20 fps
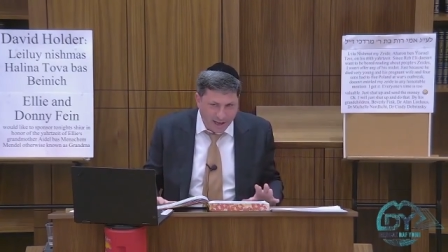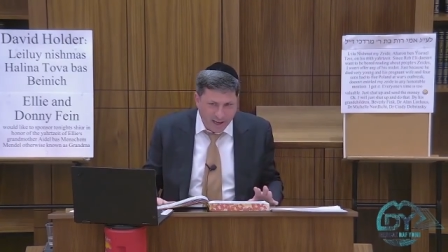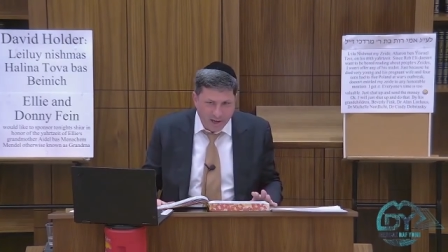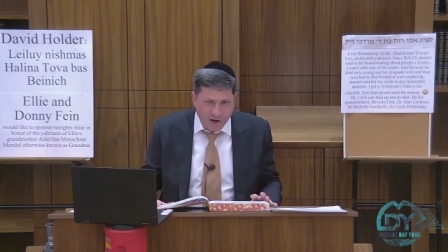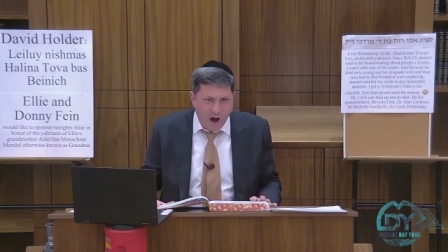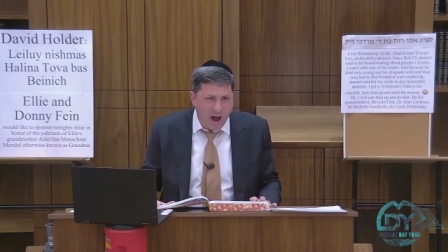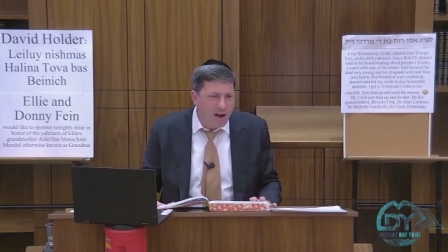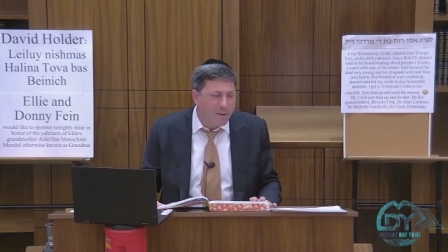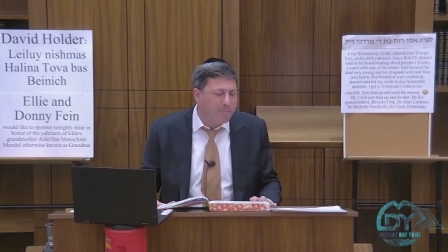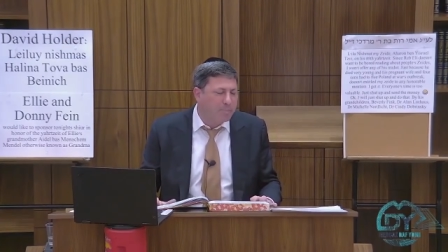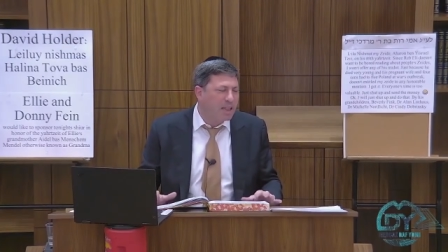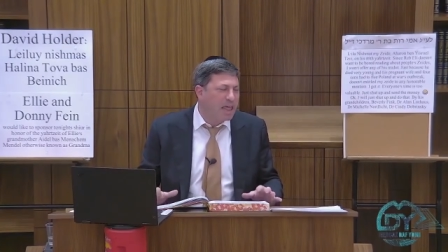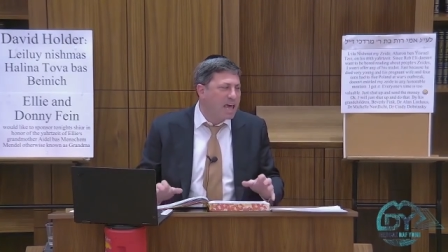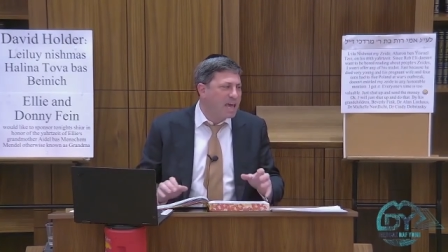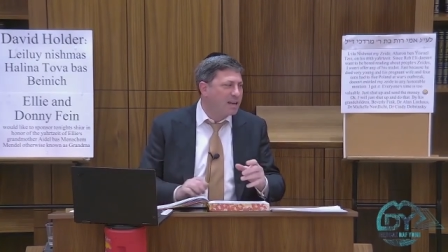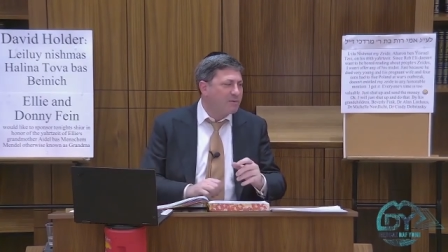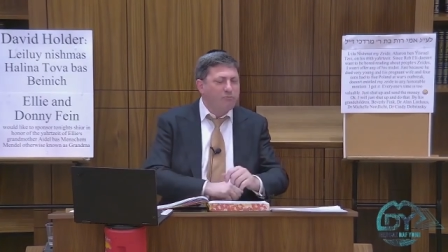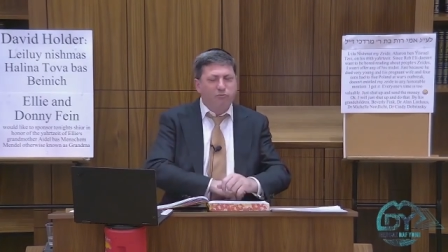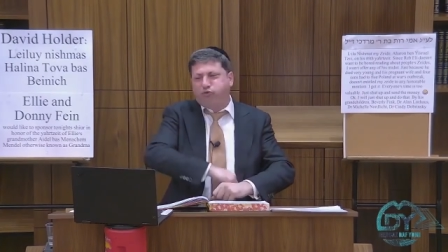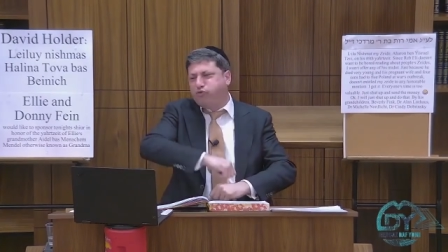You're on a
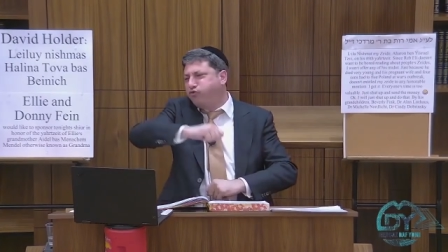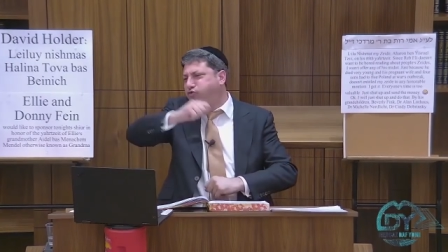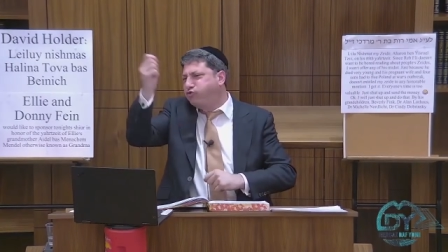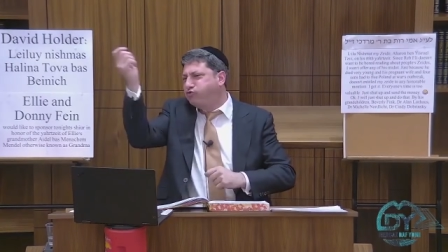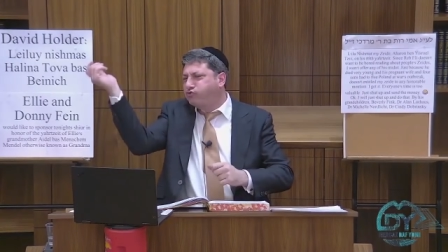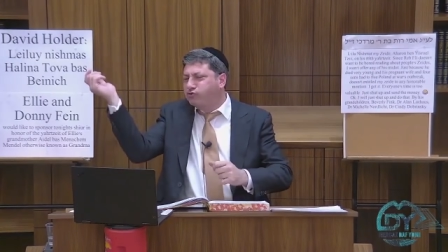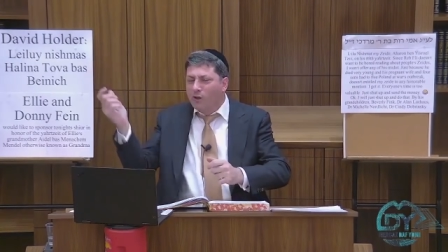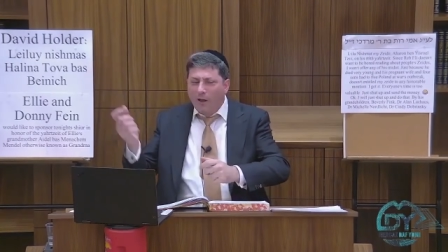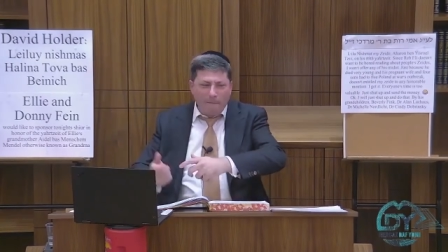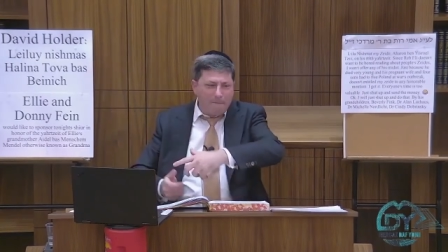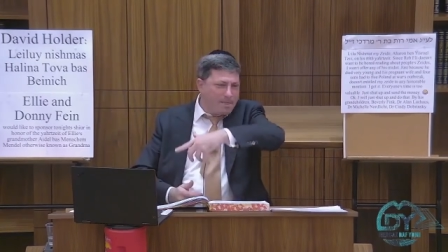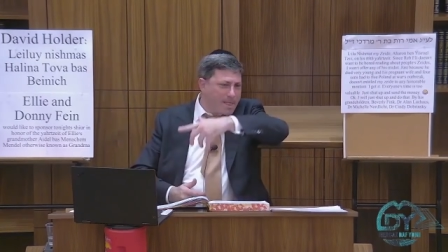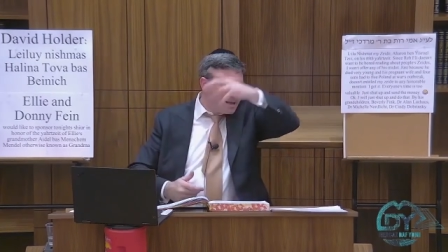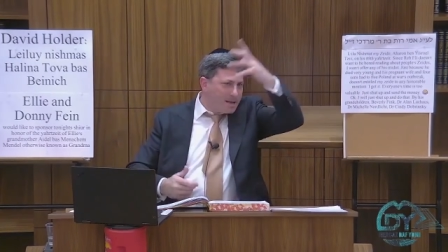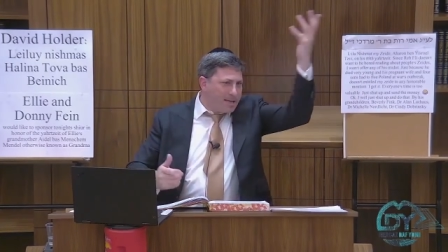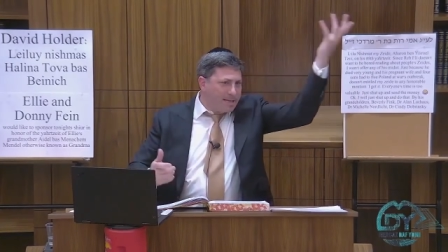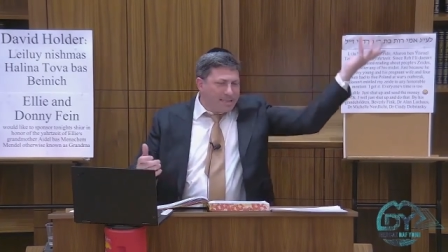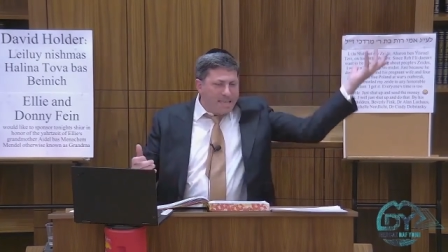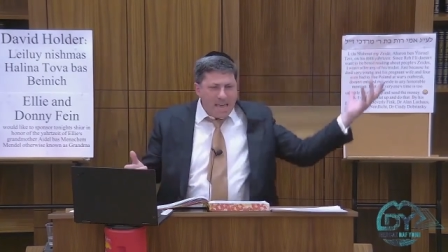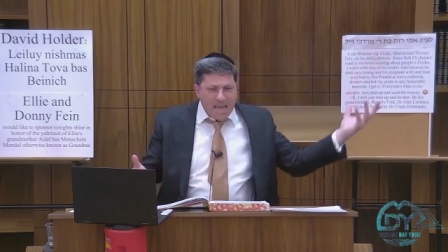plane.
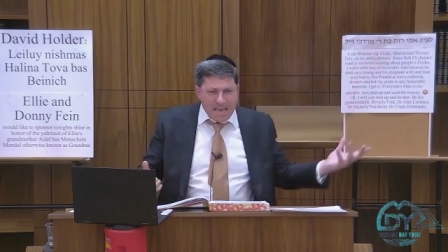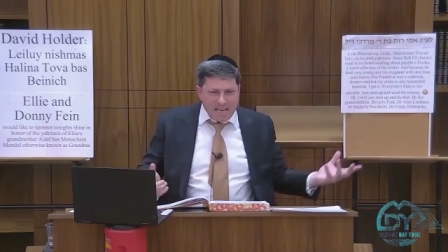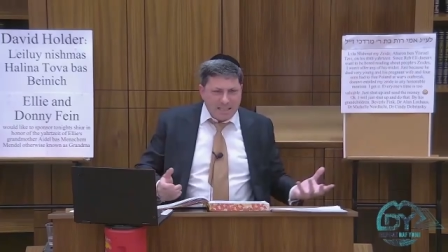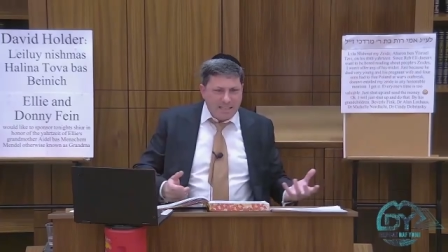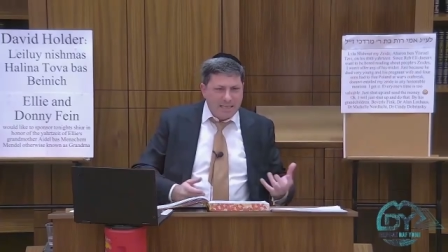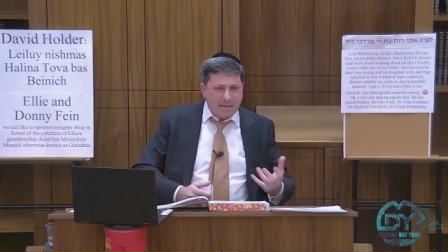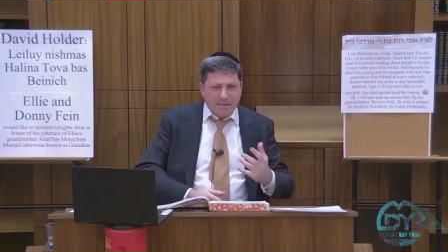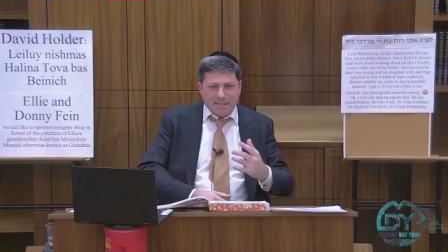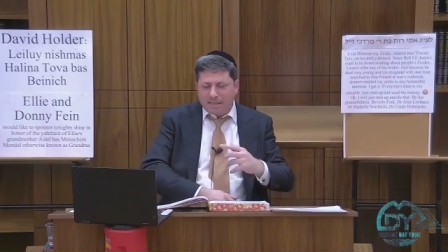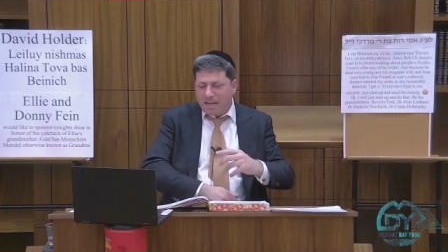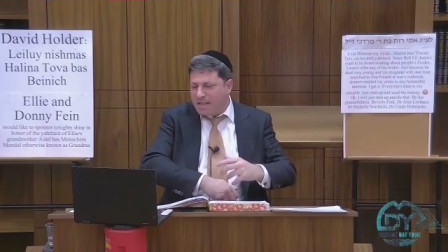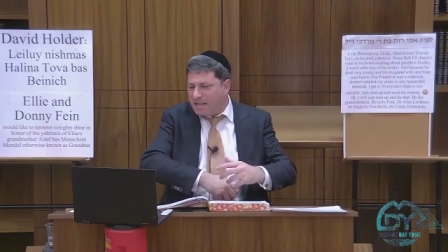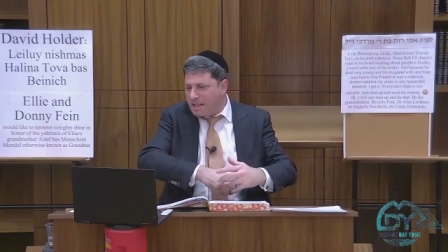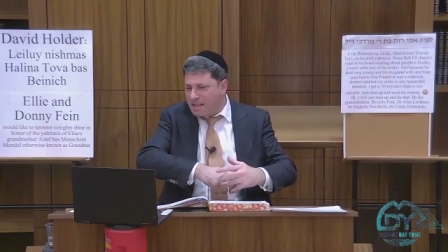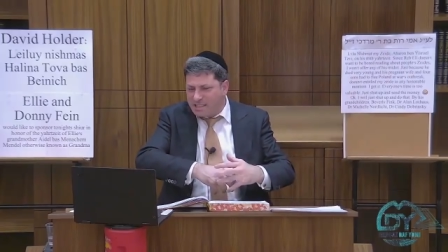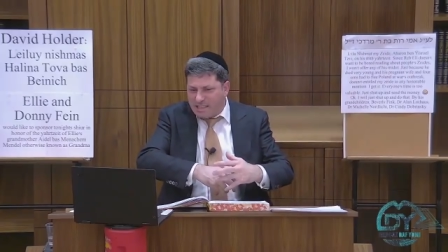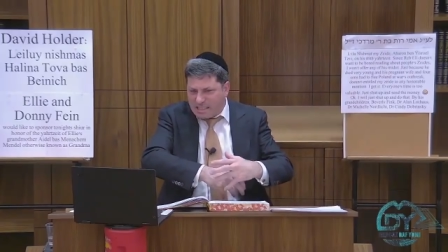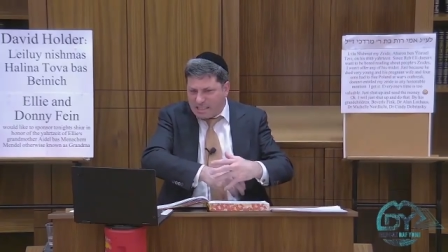This and, and, and